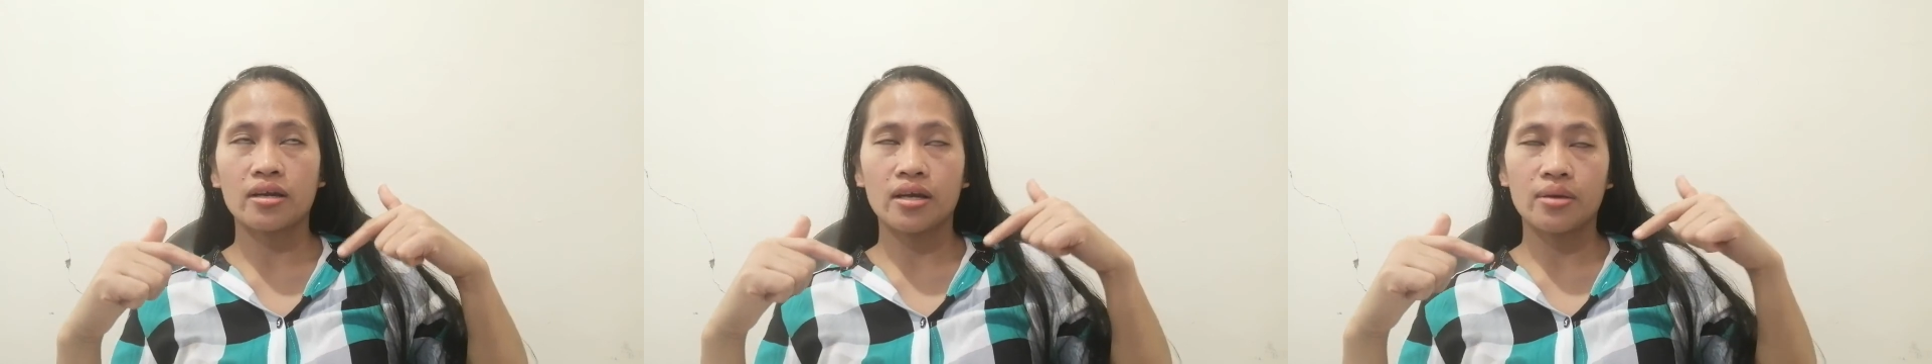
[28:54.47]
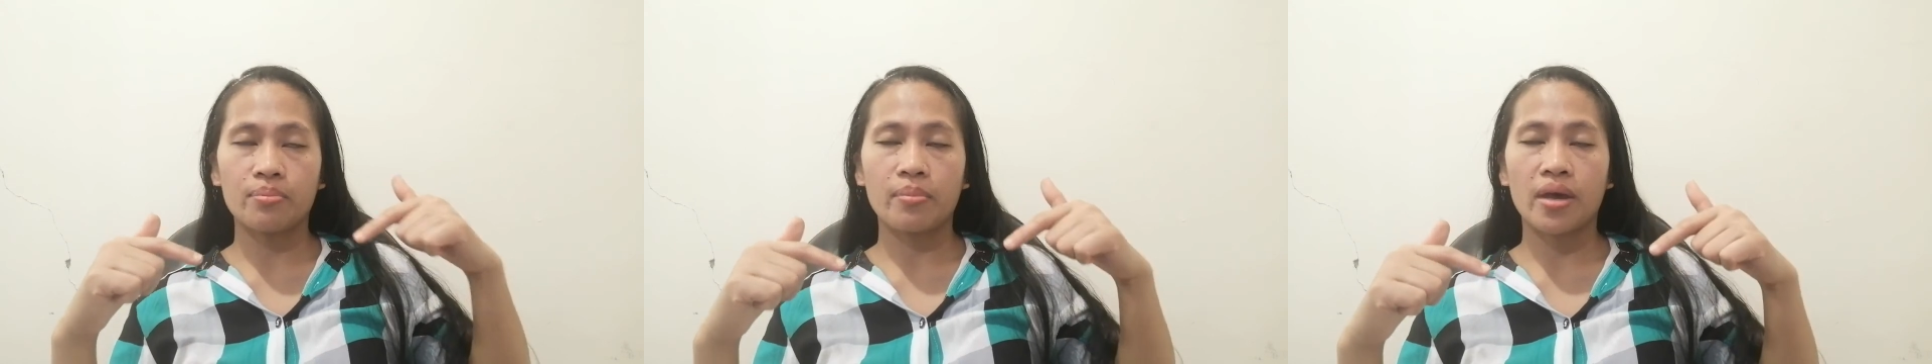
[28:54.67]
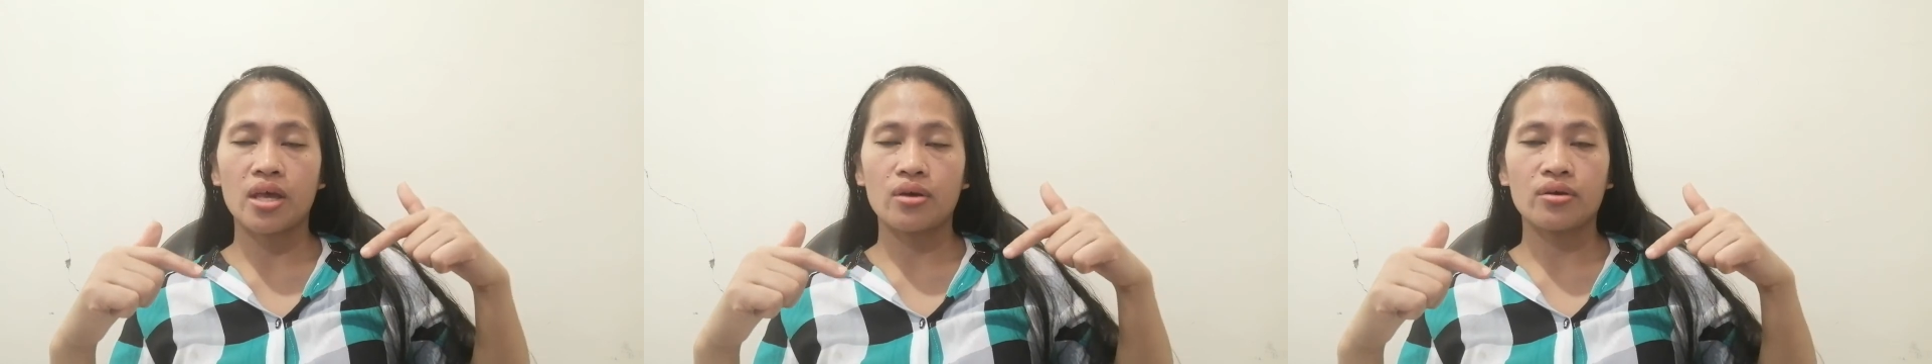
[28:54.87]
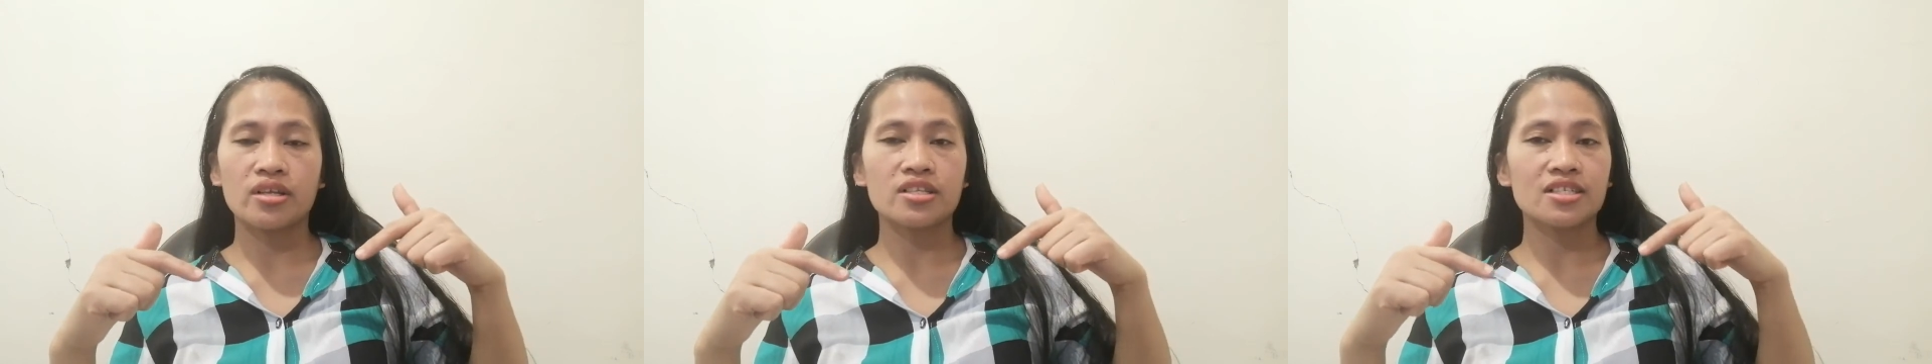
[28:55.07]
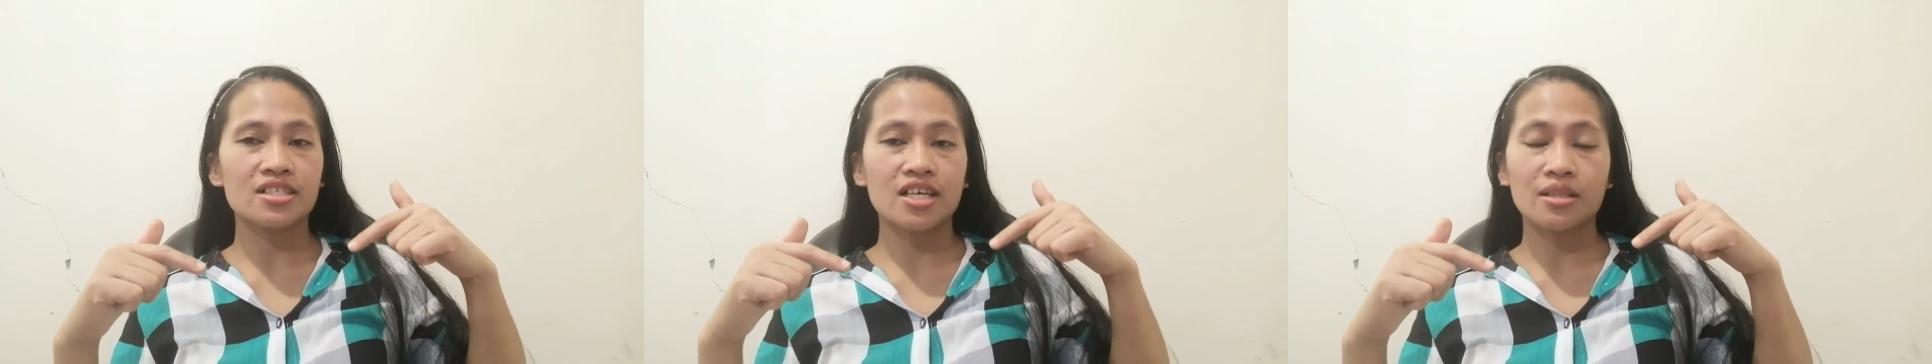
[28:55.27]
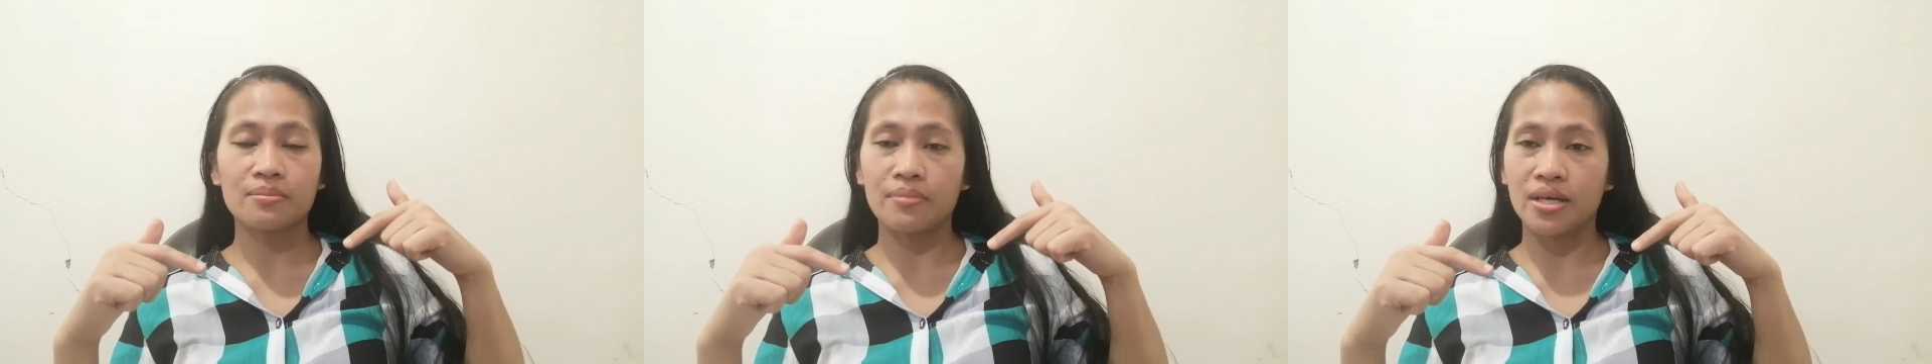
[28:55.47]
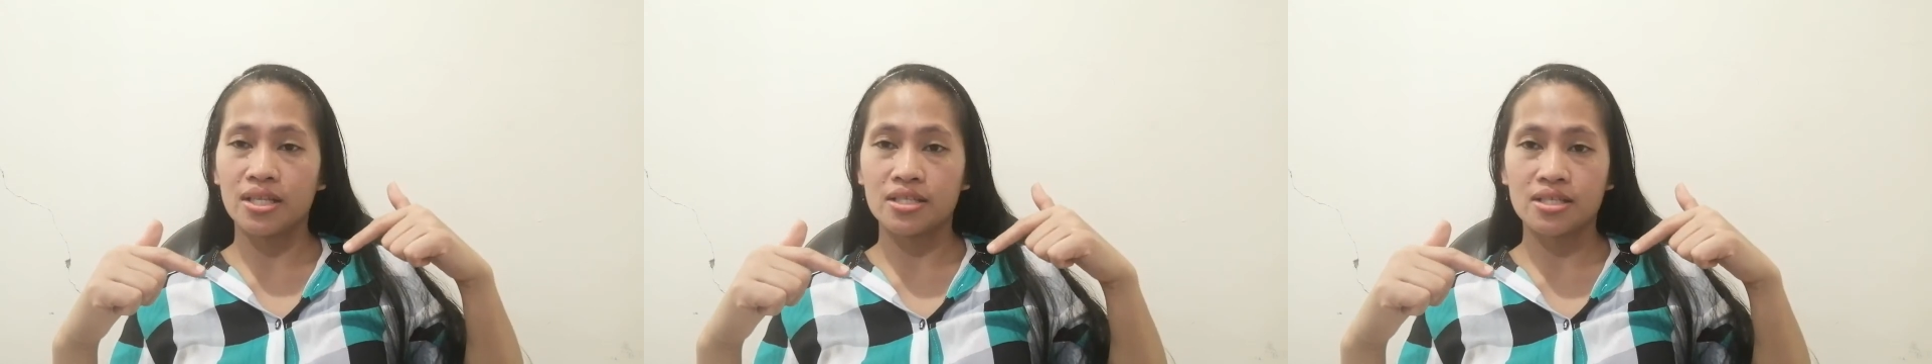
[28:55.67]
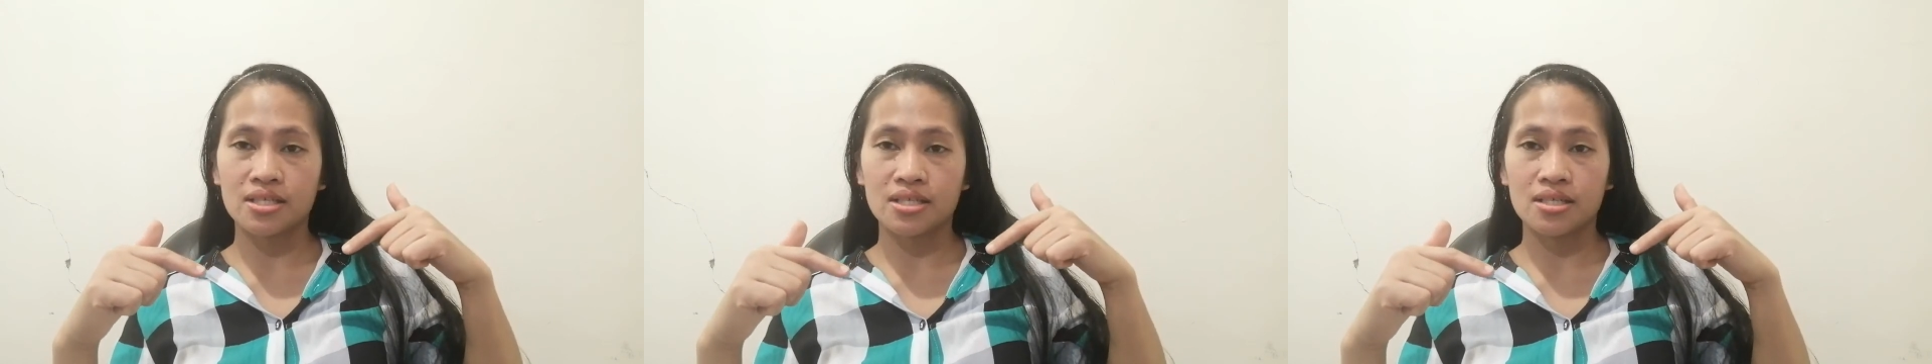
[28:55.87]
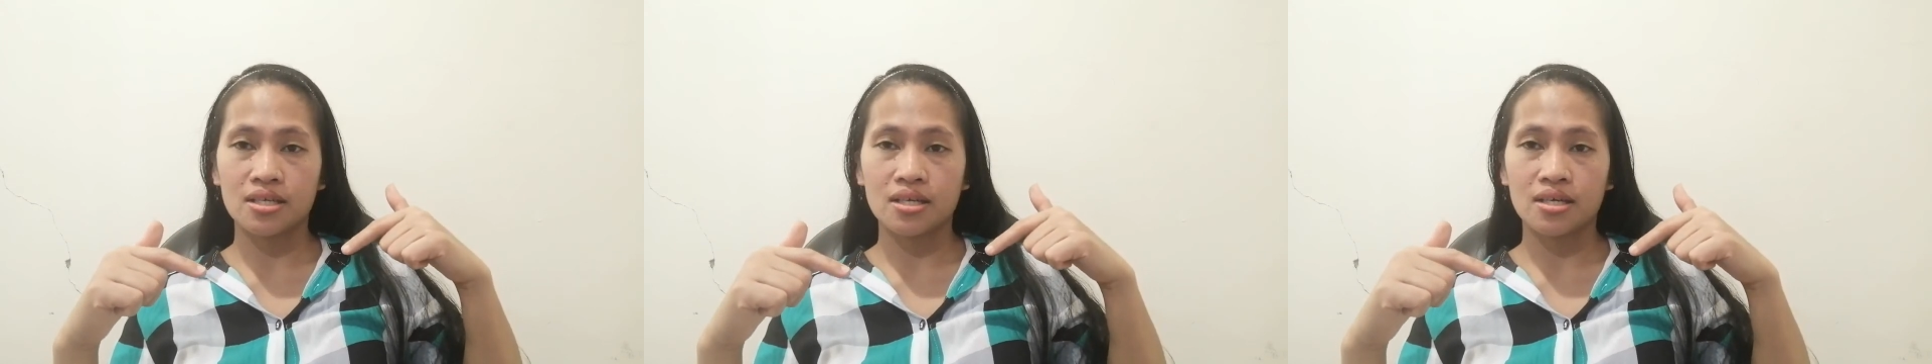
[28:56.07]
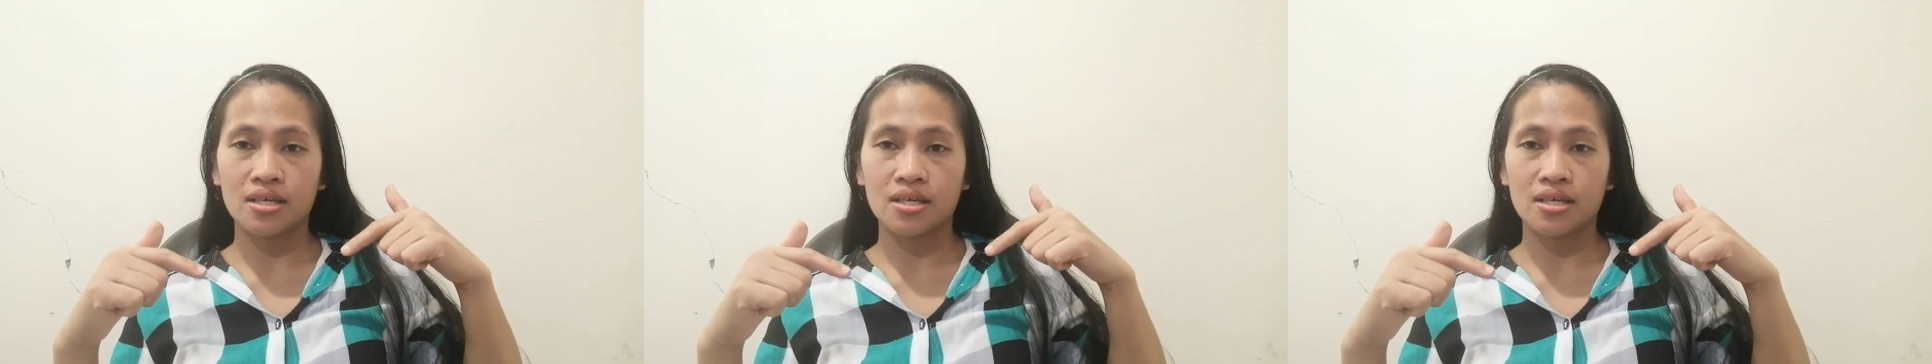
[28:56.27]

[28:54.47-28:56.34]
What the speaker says: they pay you, it's not means